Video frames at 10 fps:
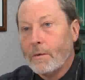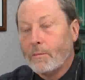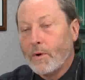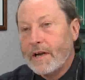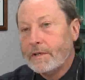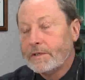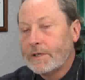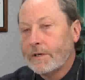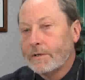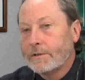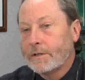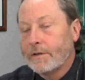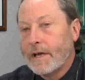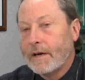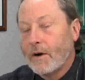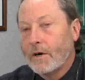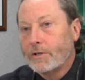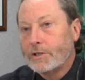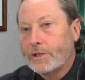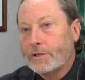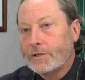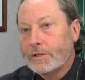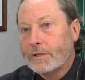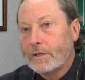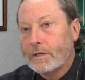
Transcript: brain cells that are just